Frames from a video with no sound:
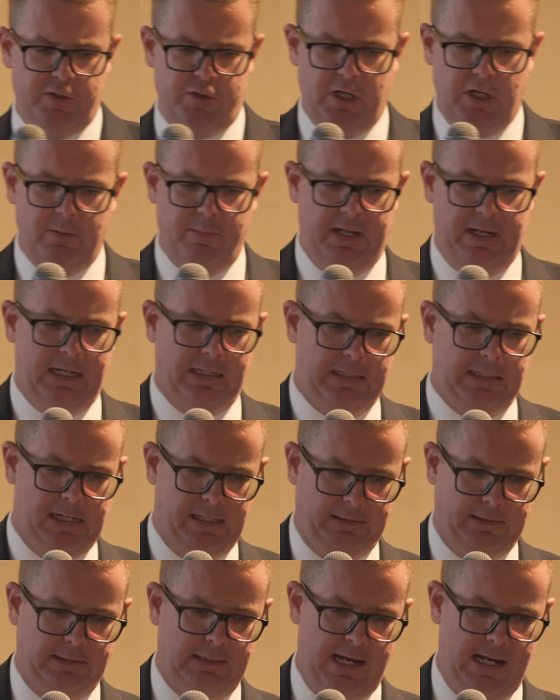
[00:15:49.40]
a cheap
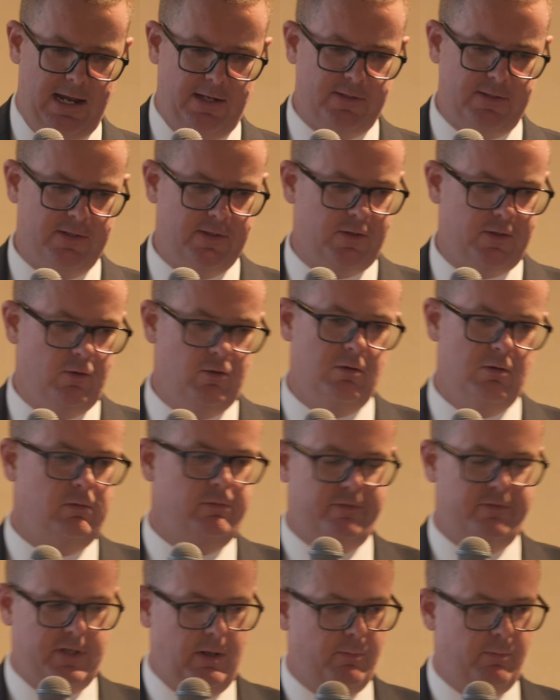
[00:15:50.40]
haircut and glasses
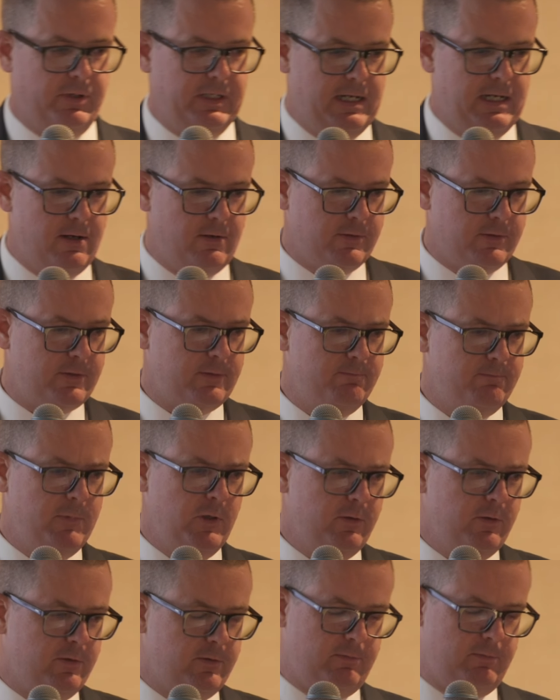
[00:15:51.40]
or somebody else
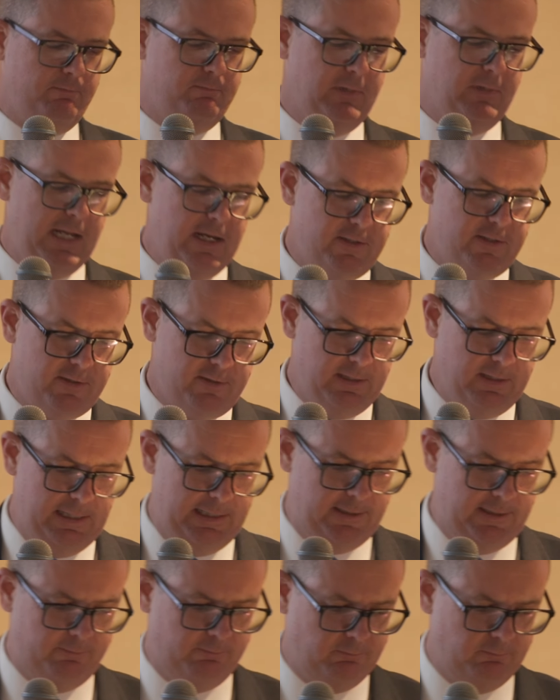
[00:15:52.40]
who's less
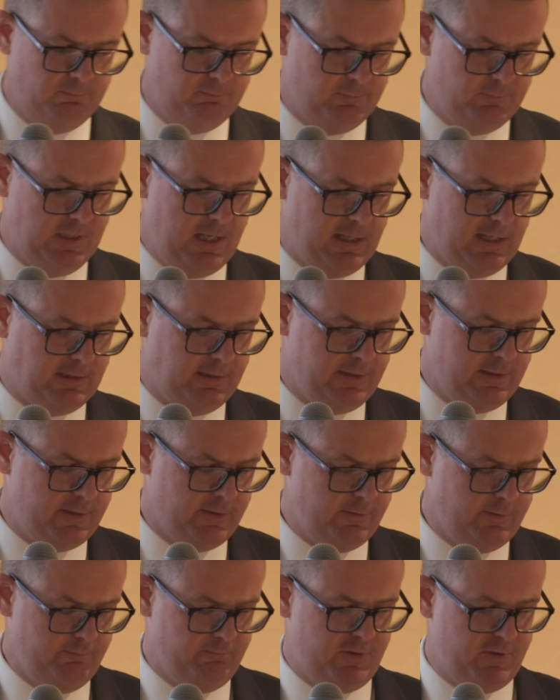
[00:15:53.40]
likely
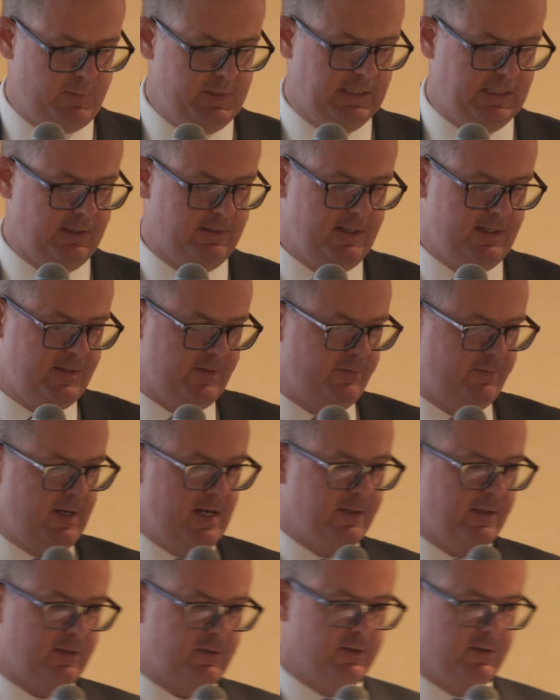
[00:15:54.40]
to speak at these
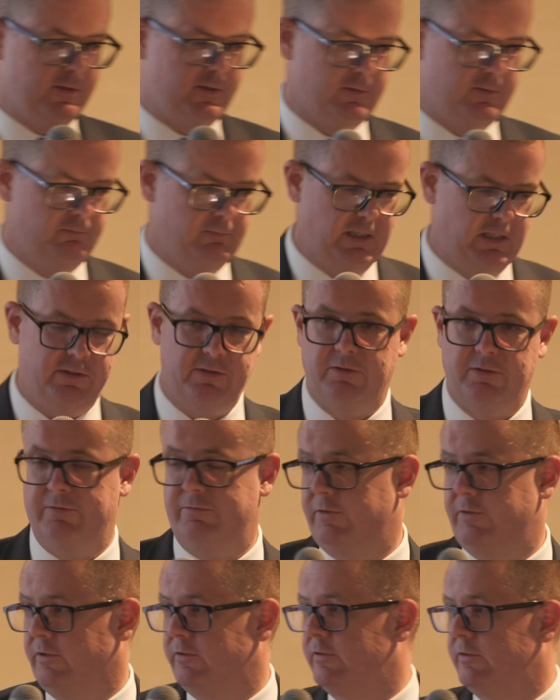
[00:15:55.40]
events, because I sort
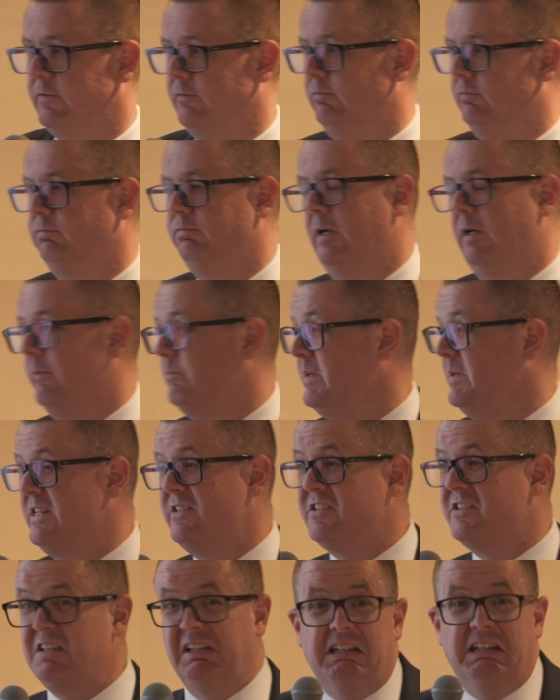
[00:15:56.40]
of just be
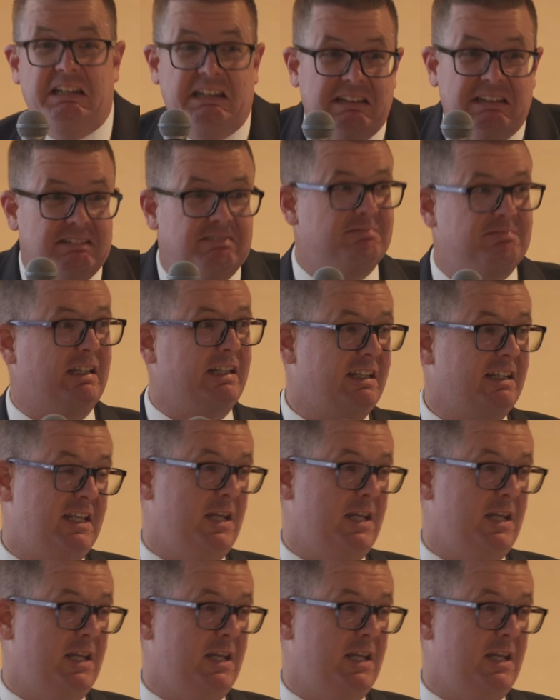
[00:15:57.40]
silly and they